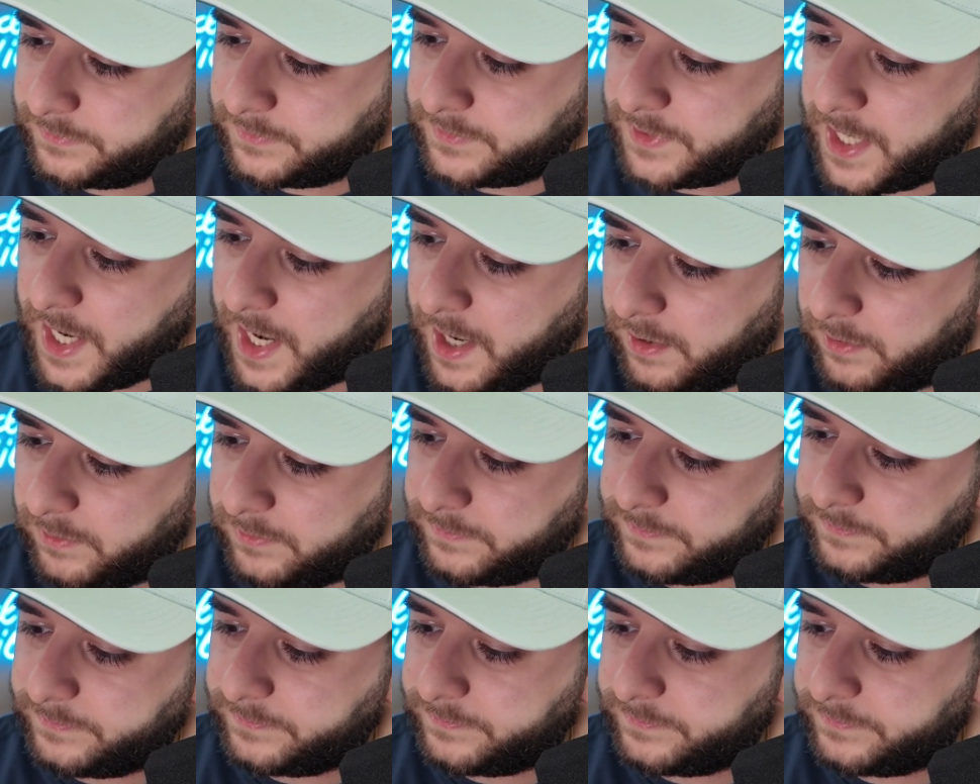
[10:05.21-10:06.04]
Now,
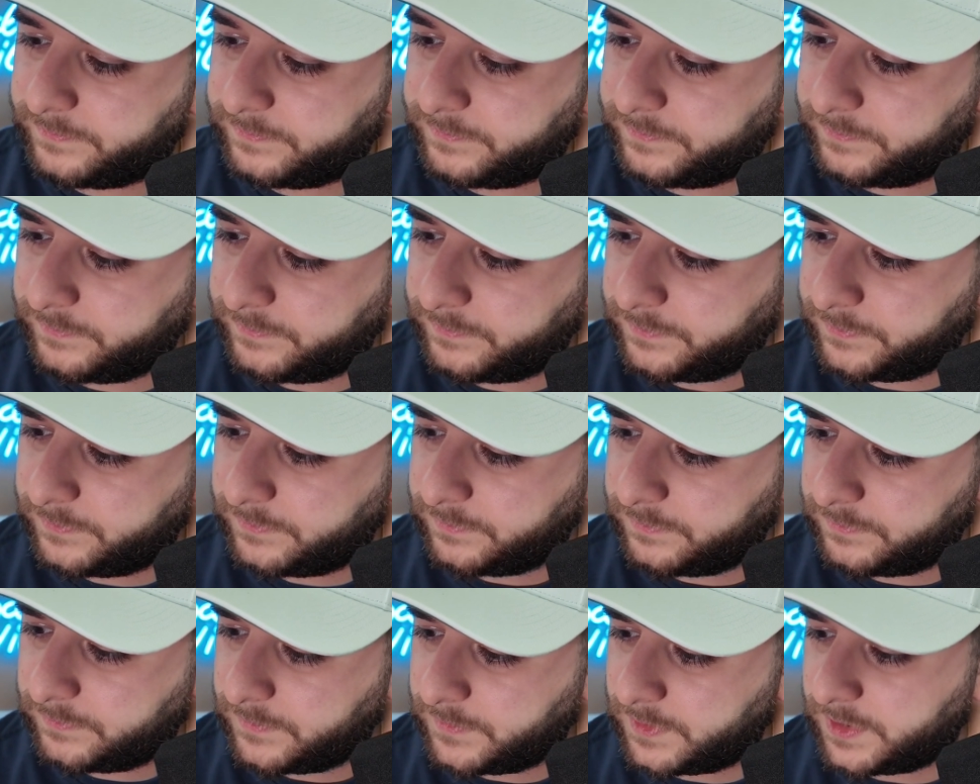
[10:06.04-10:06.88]

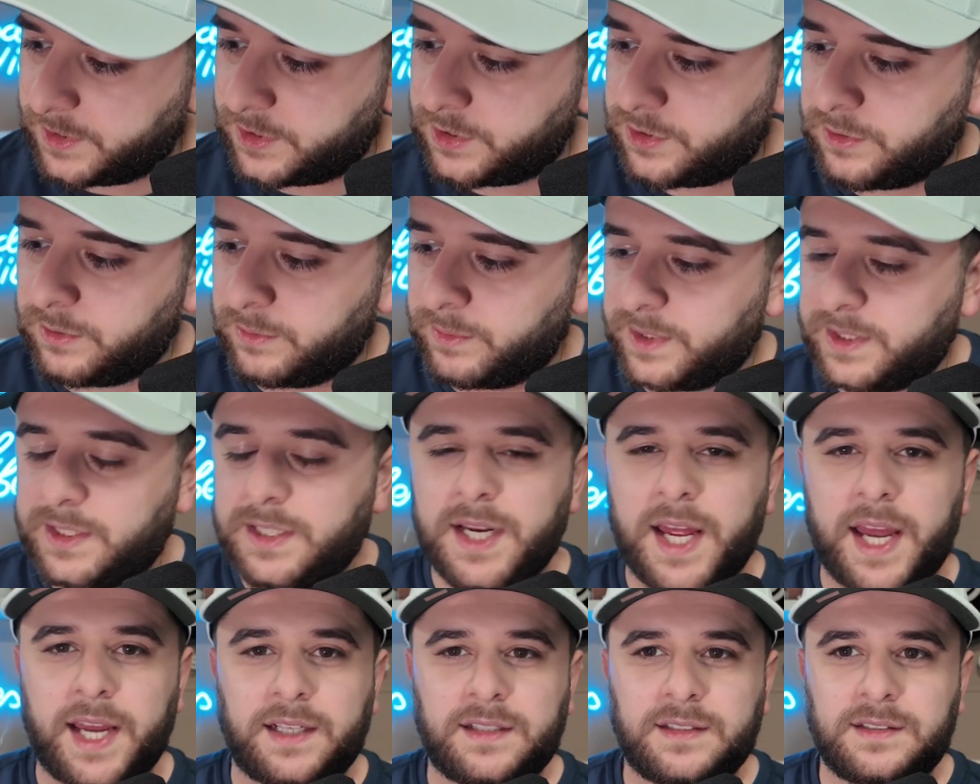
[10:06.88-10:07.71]
let's do what's
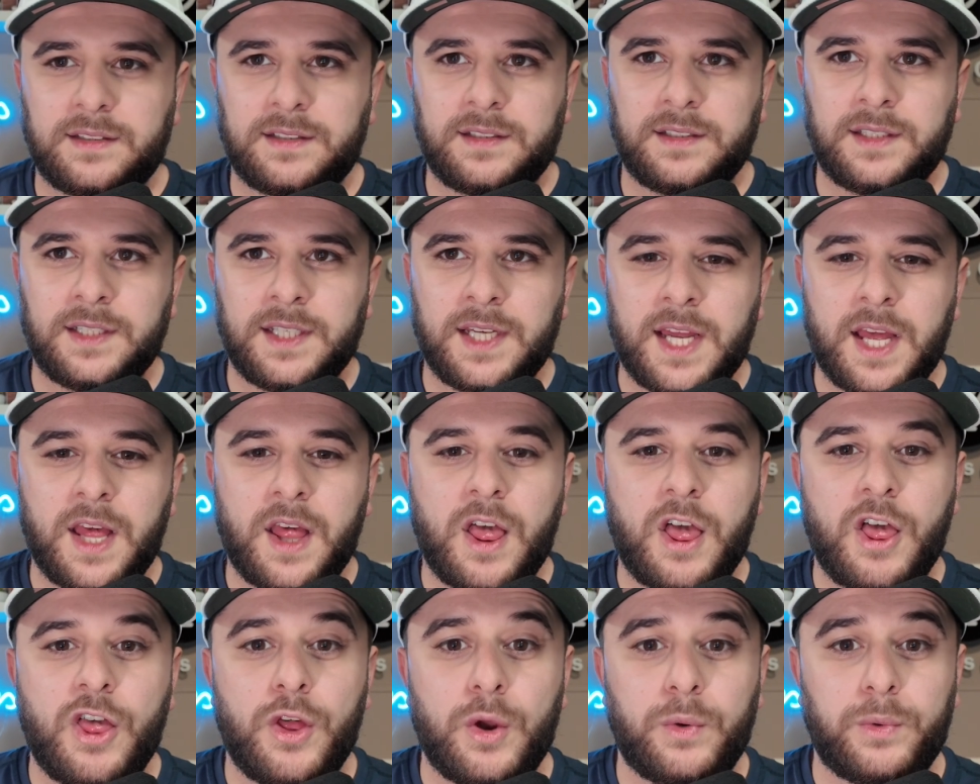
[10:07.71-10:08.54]
next.
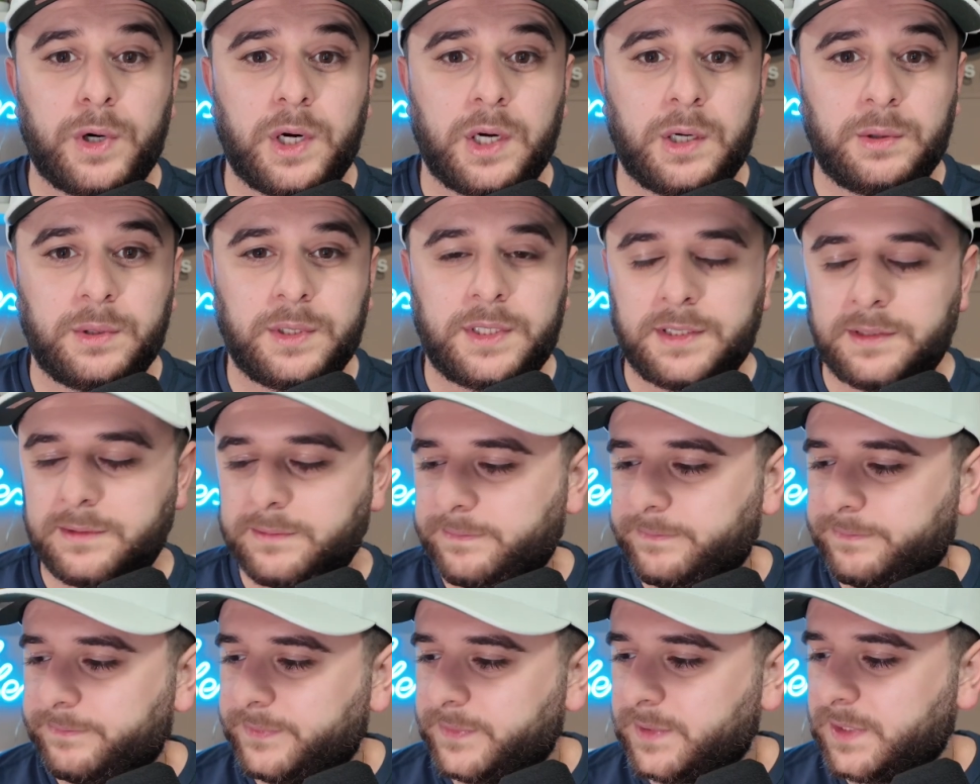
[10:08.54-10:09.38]
The road.
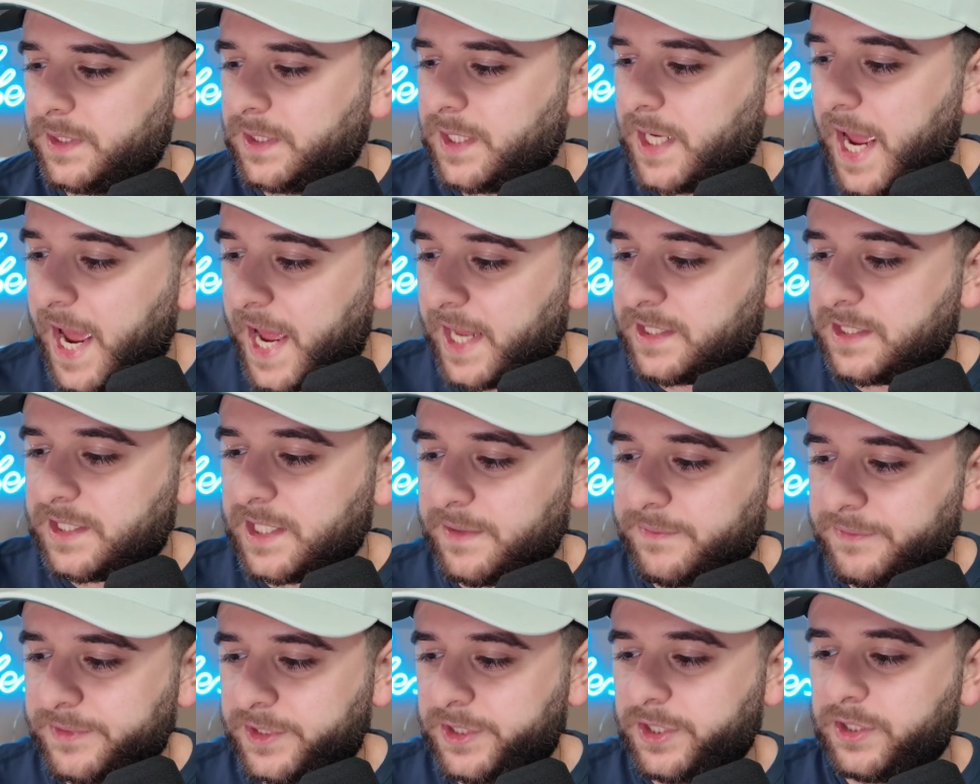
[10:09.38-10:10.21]
At
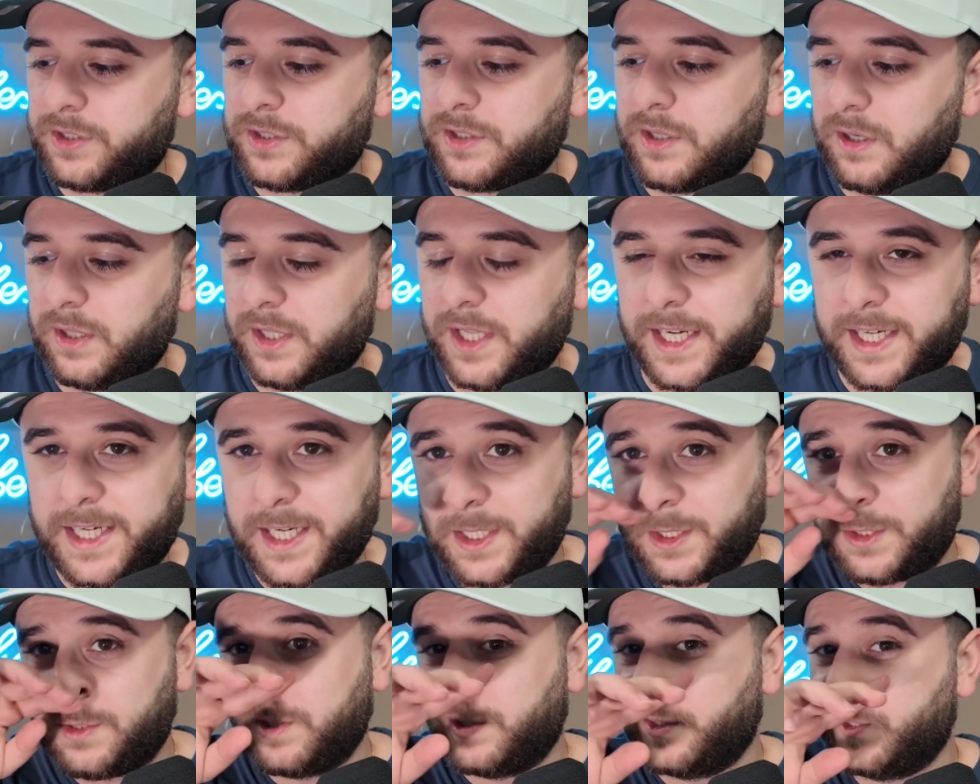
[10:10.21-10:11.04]
San Francisco, like
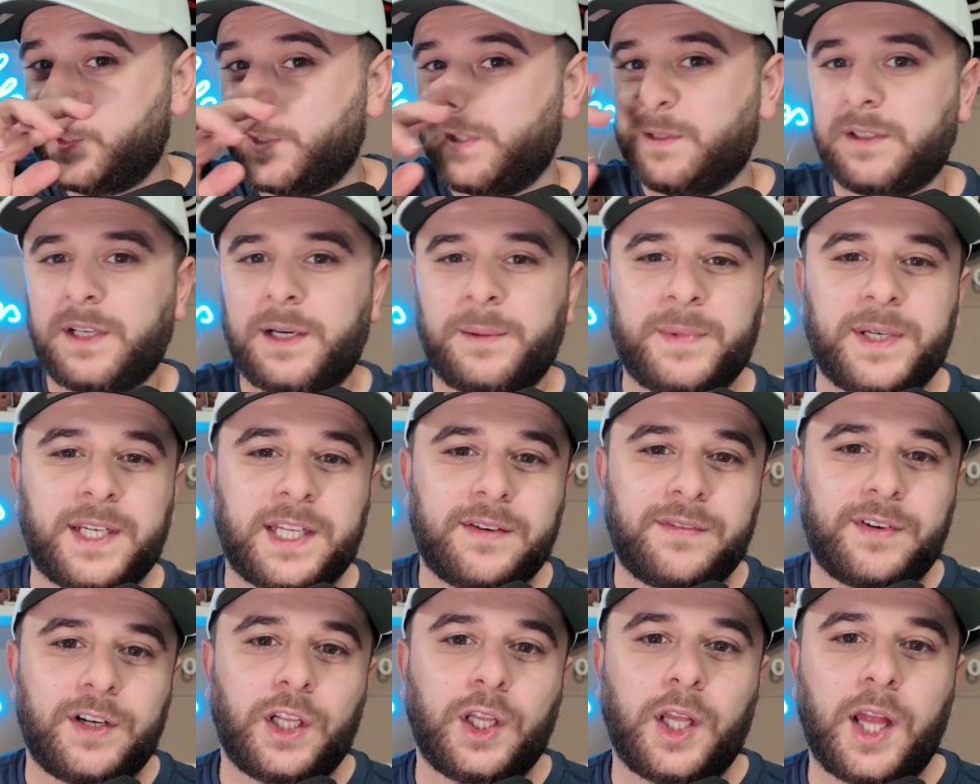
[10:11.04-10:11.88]
I told you, I'm going to
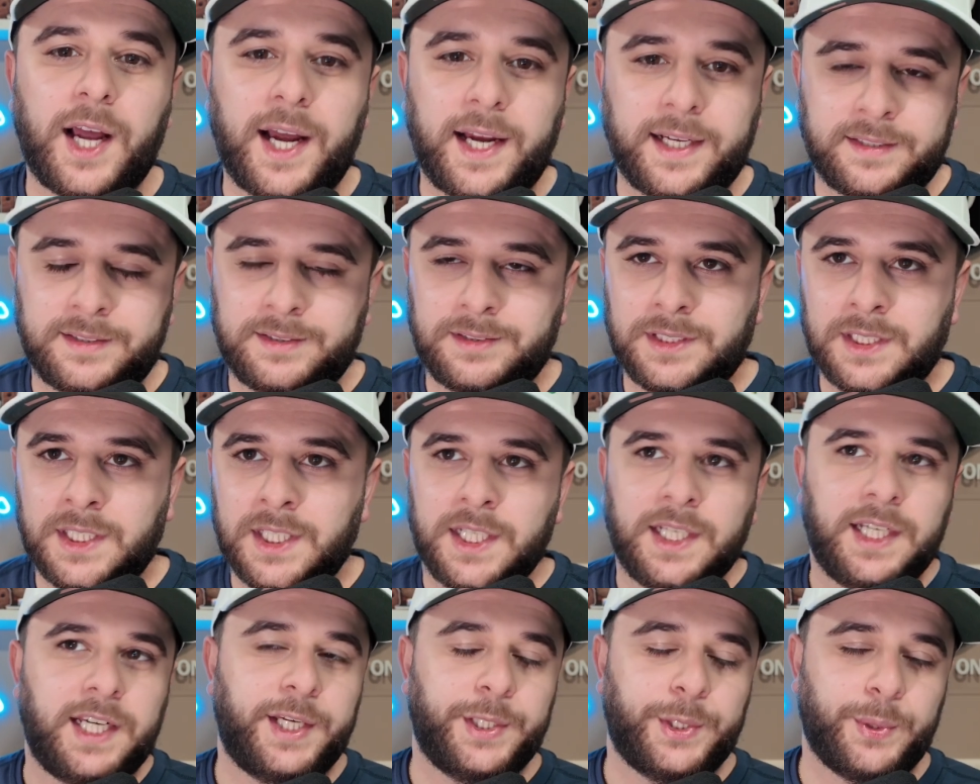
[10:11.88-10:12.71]
give it a loss.
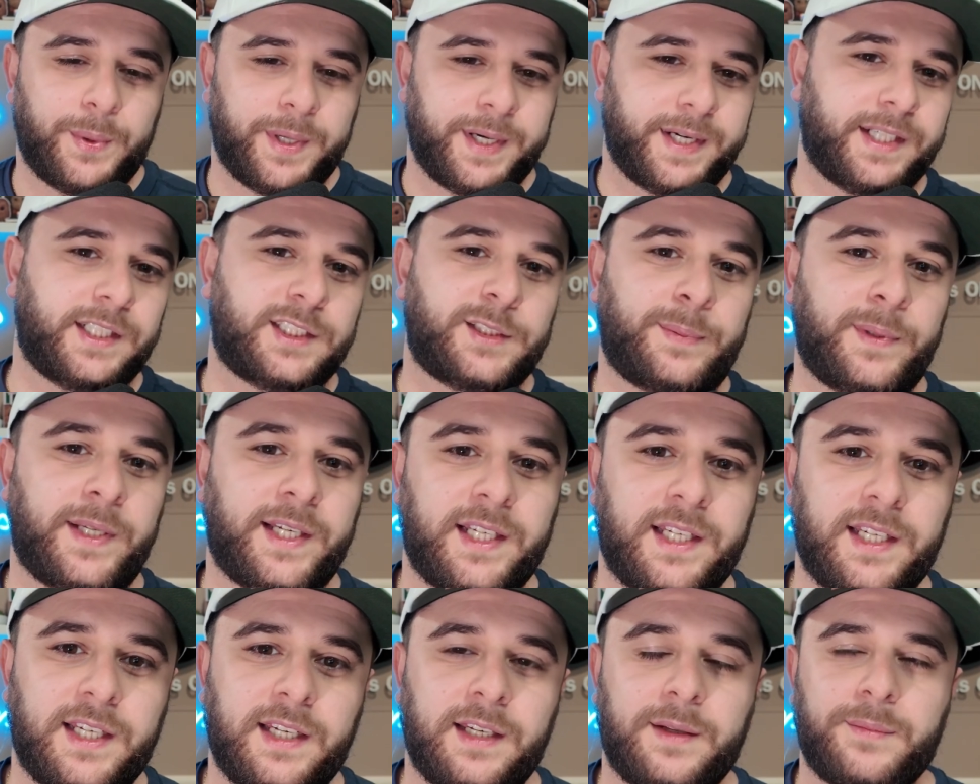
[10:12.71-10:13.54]
I don't want to
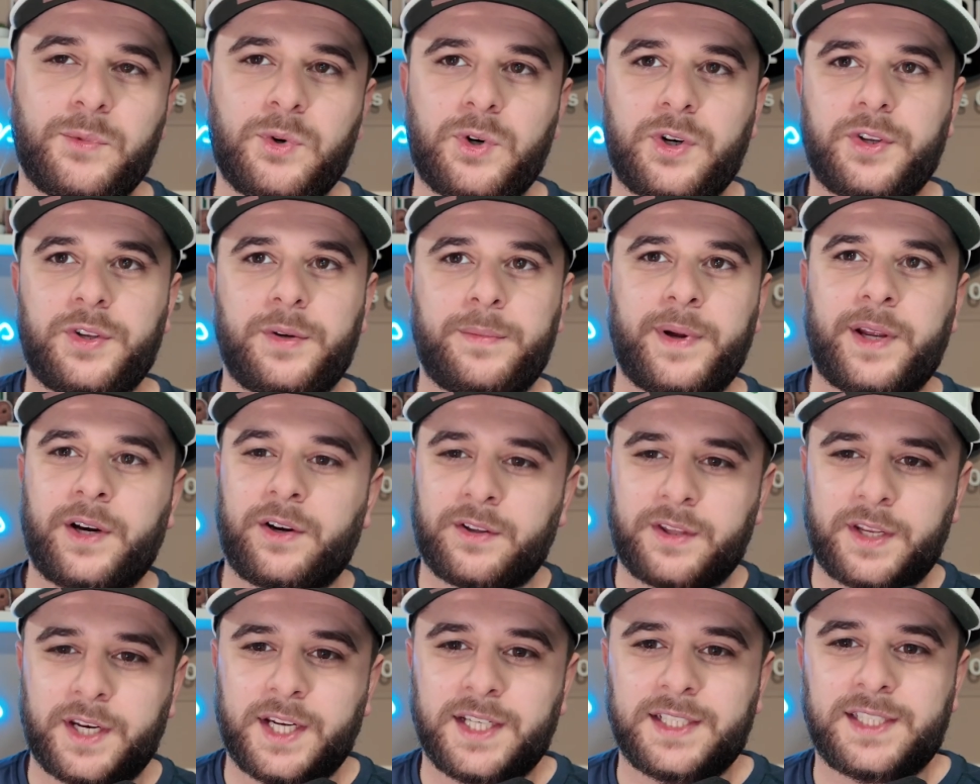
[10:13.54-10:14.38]
explain it anymore. They're
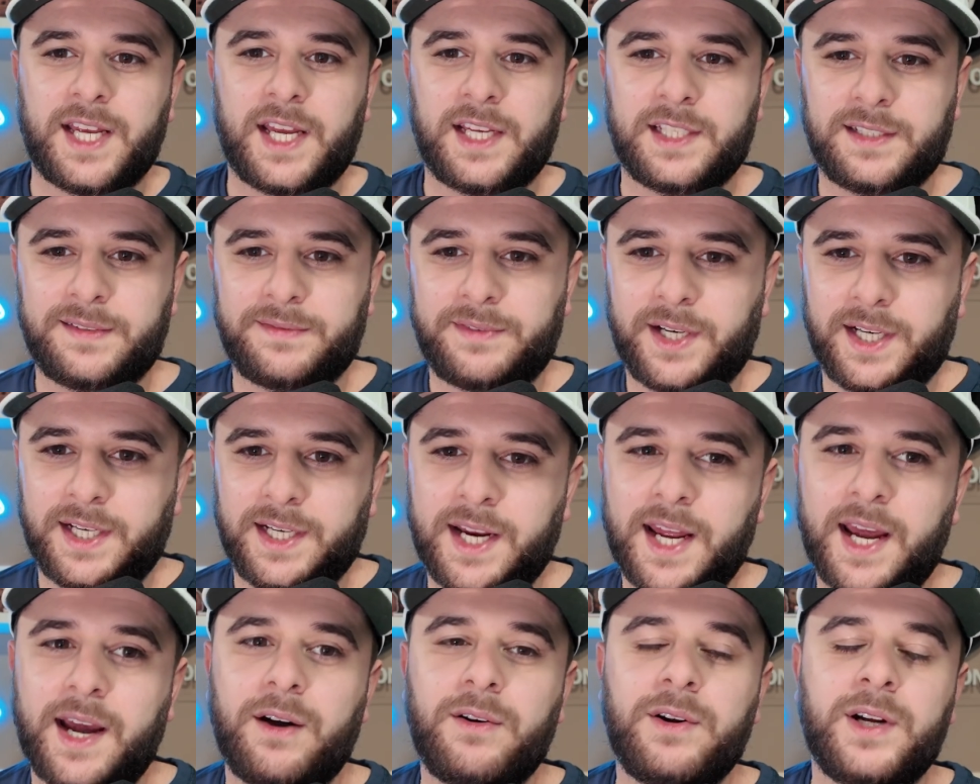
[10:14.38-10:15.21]
better than us as of right
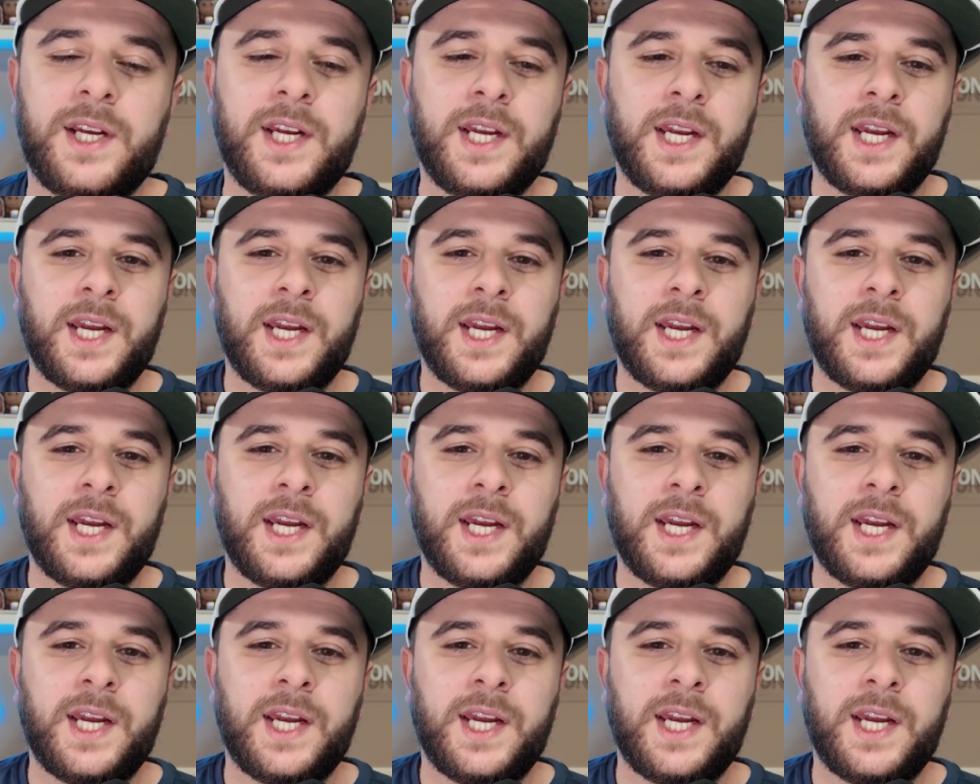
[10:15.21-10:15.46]
now.